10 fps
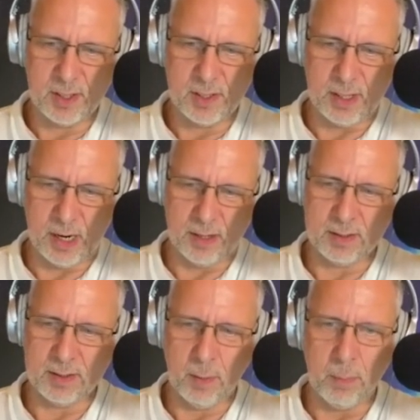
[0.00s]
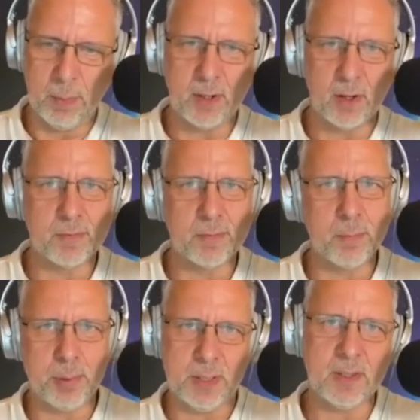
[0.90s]
yeah, bit of
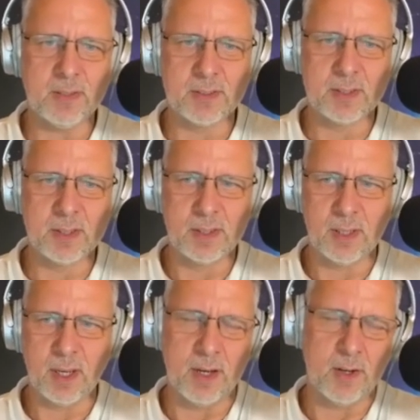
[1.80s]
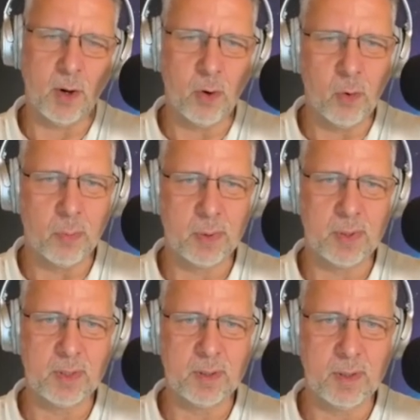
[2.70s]
peace and hope
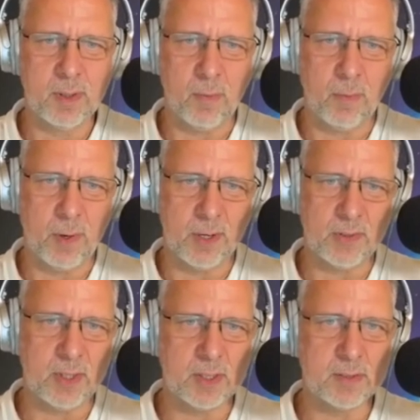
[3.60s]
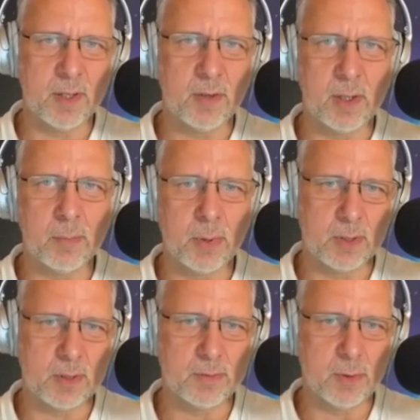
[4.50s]
what I think is very
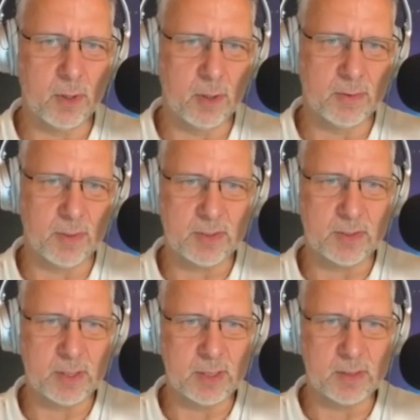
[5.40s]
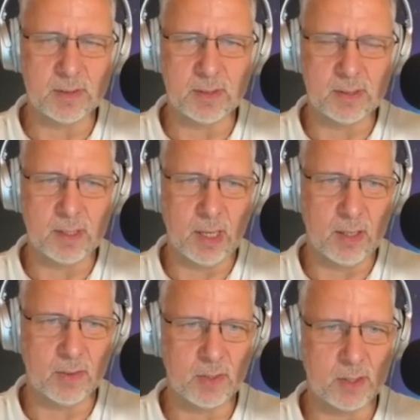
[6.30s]
important for all of us these these
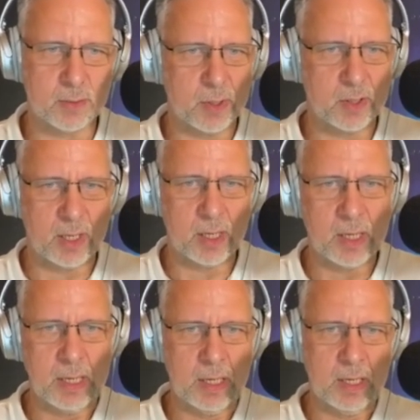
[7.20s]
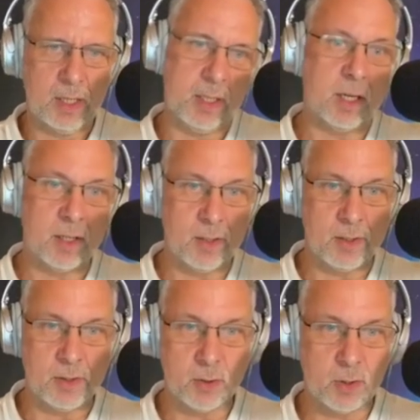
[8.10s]
days, especially here in
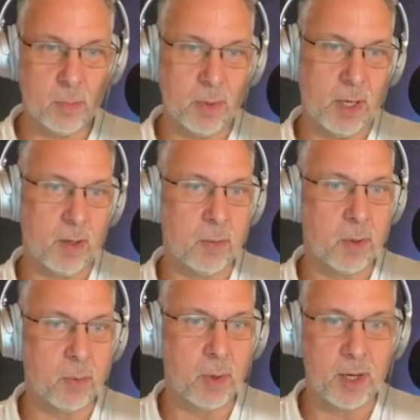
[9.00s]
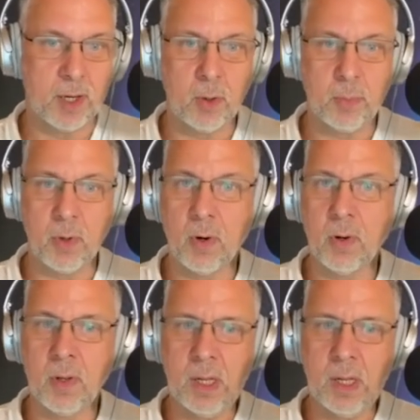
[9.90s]
Europe and worldwide. I hope you all